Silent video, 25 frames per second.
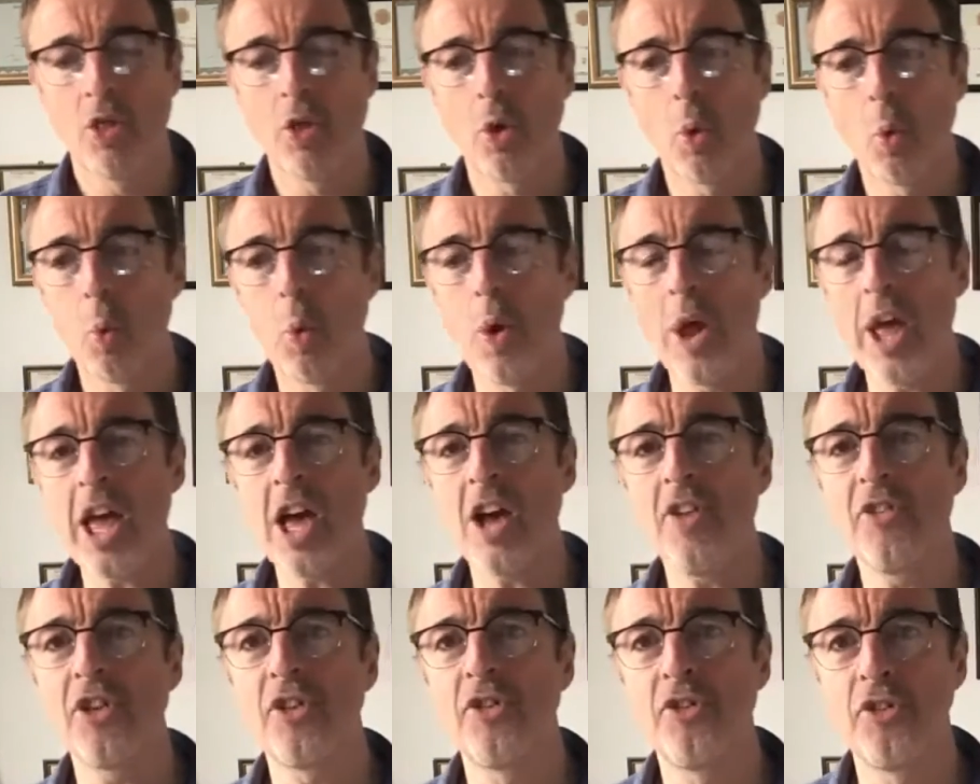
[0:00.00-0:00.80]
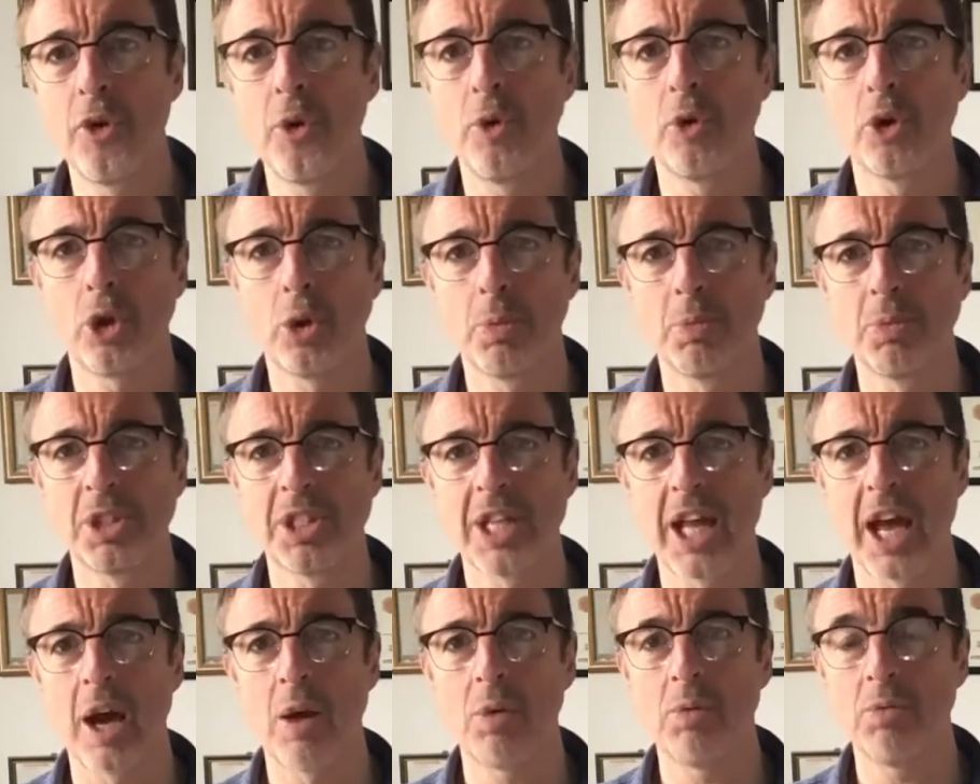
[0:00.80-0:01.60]
the weight of the food
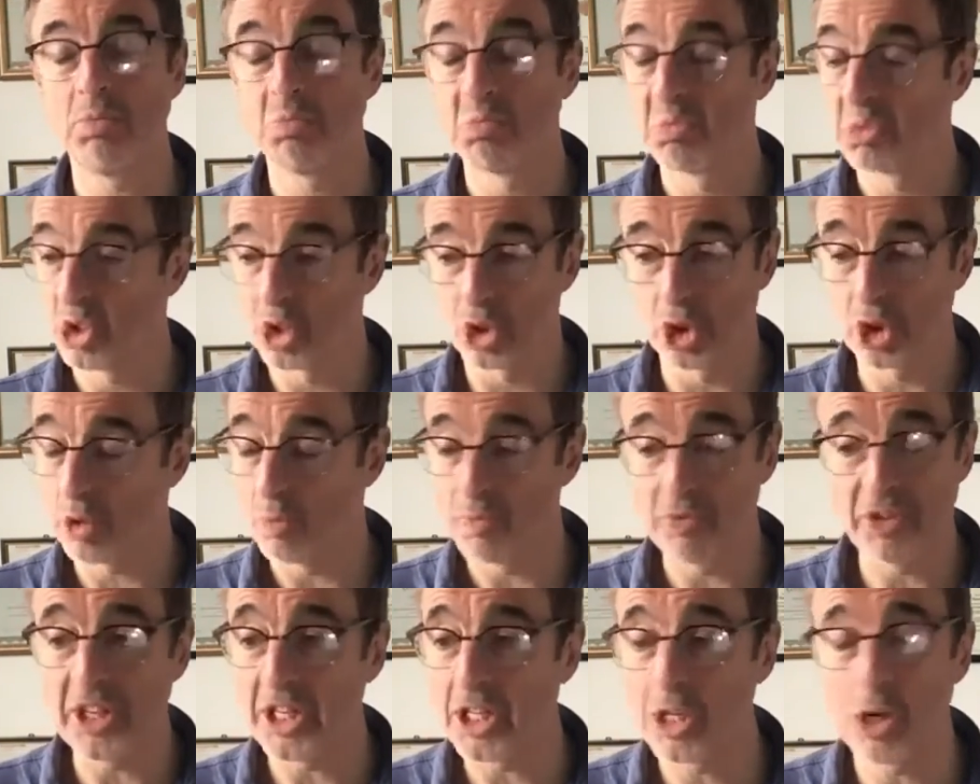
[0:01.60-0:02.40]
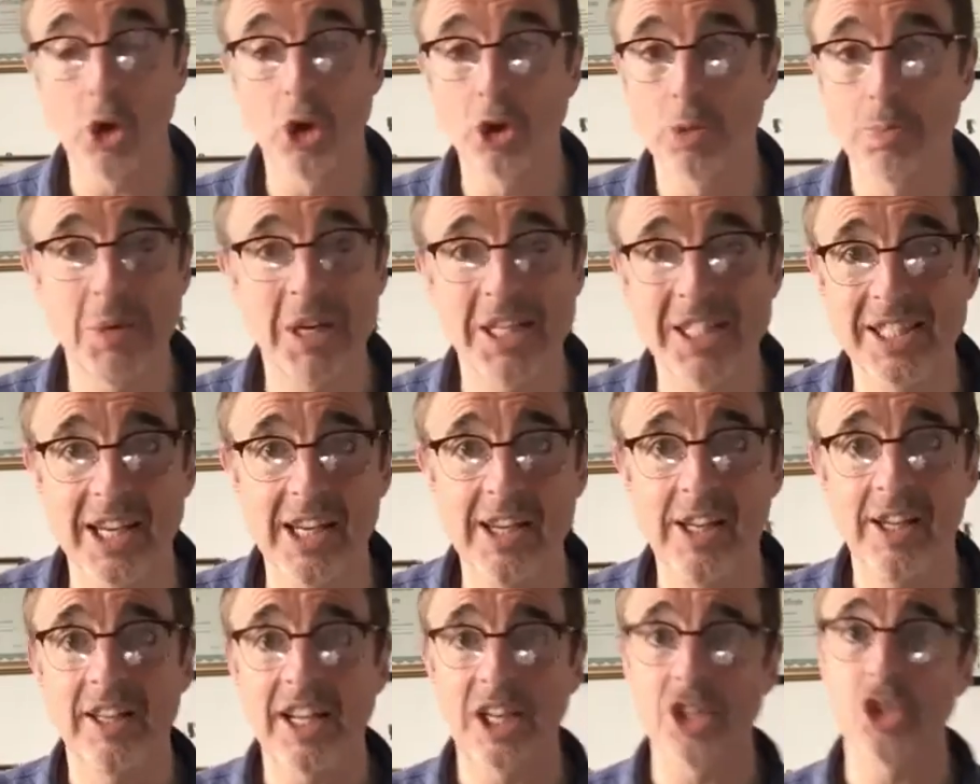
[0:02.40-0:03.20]
comes down, so something goes
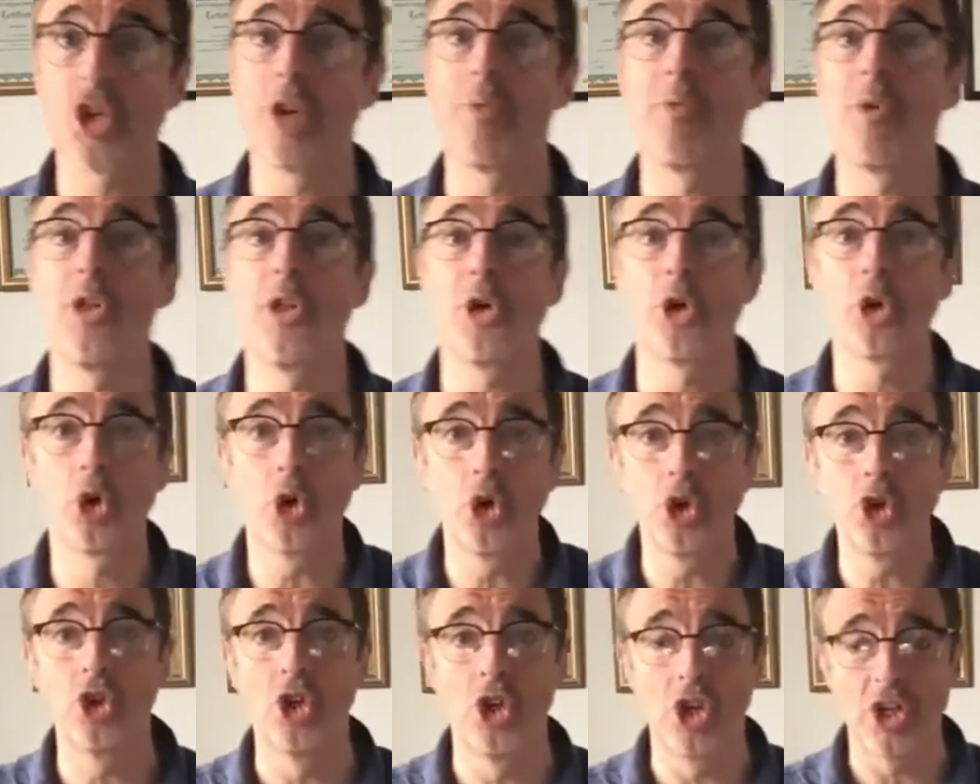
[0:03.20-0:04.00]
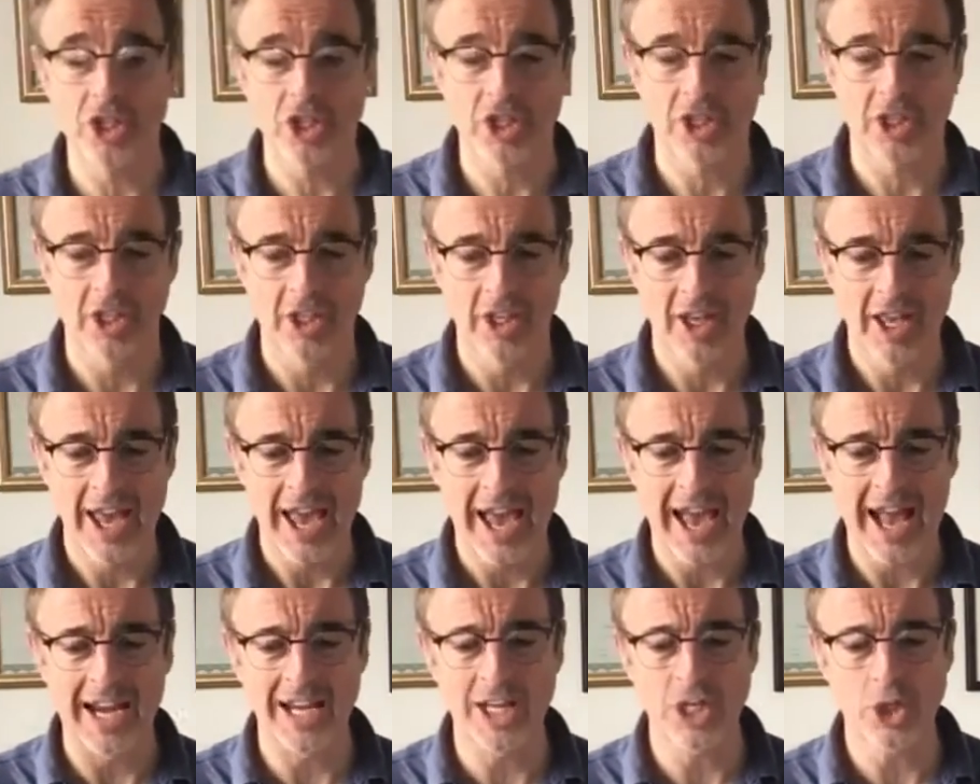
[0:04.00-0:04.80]
missing, that's generally the goodness,
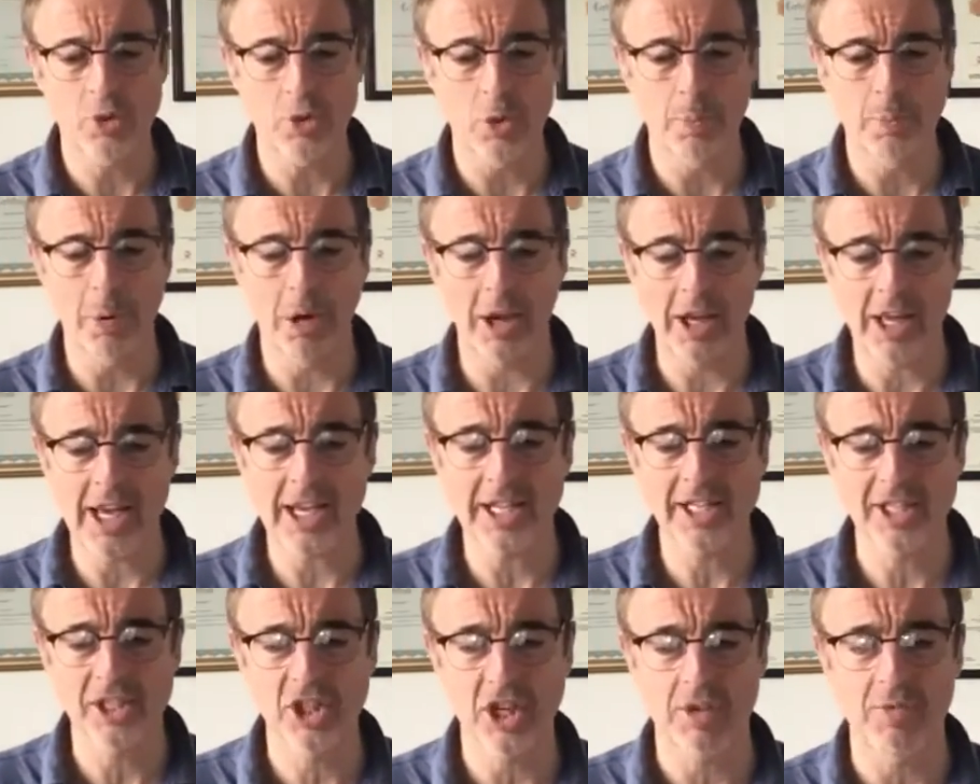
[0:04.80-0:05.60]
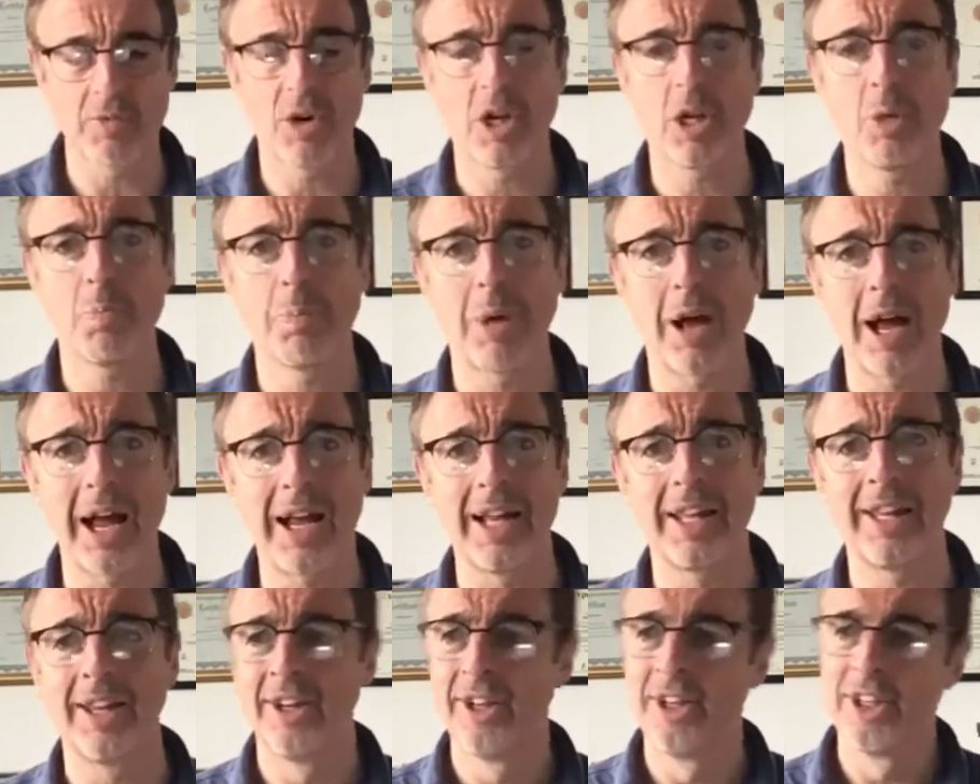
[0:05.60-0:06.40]
and it's replaced generally
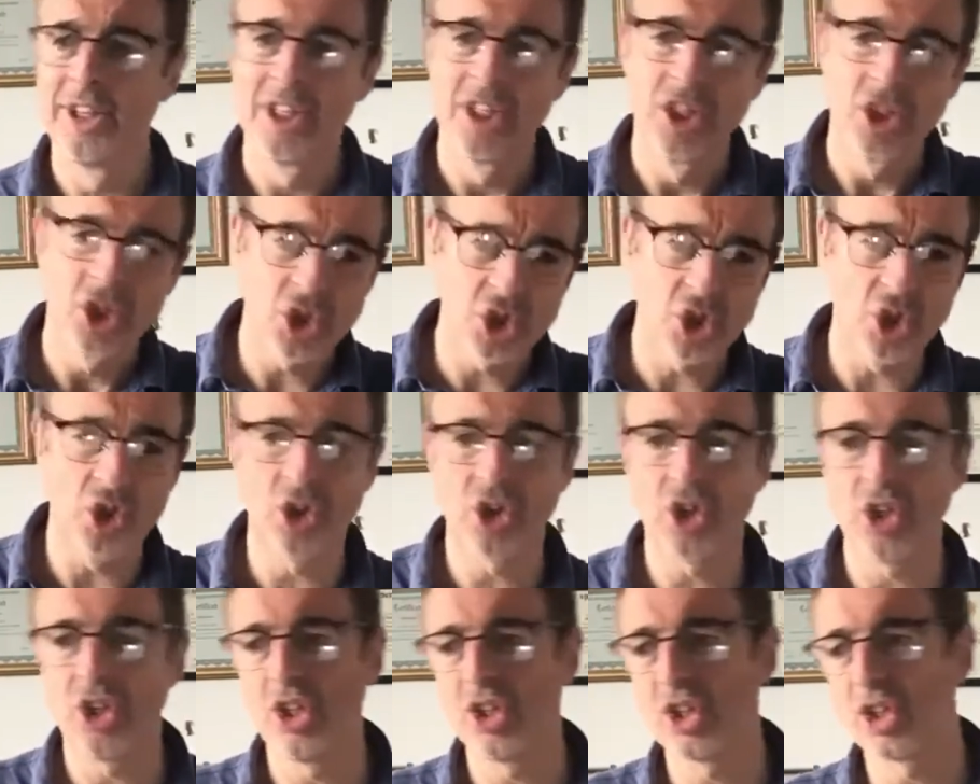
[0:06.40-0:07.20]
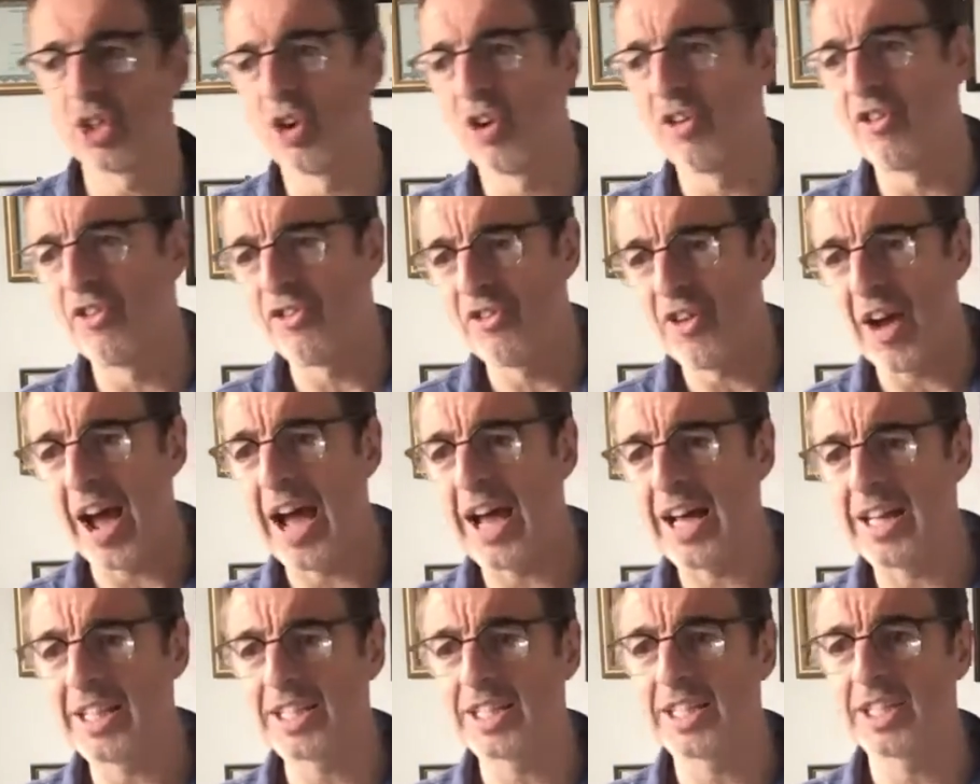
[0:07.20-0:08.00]
by sugars or
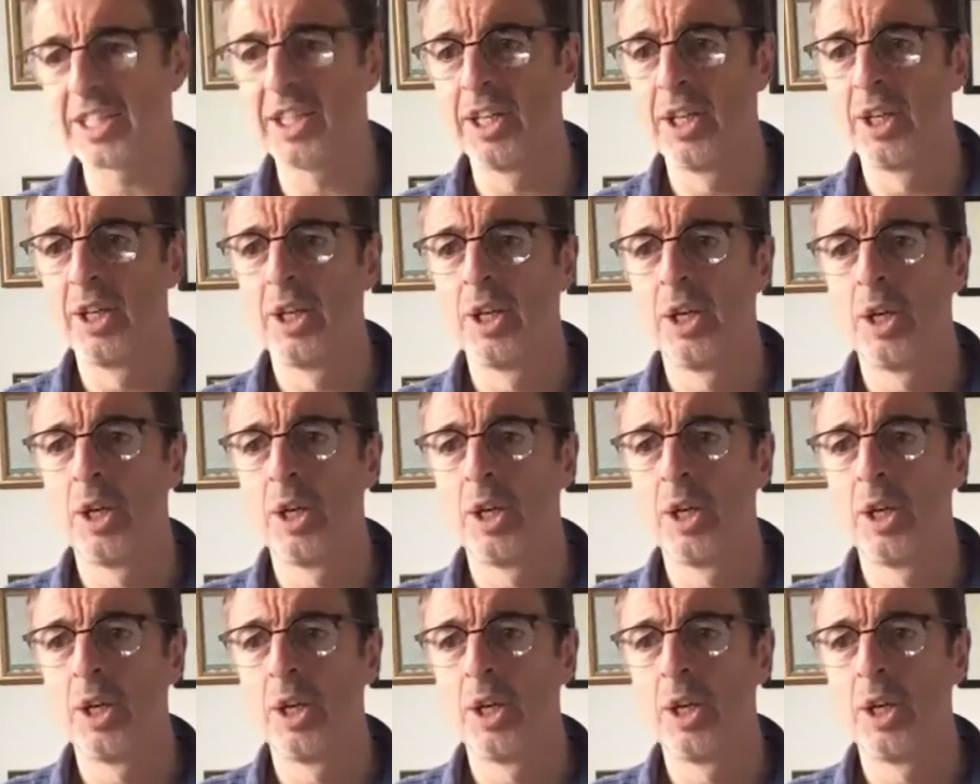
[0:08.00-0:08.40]
fats,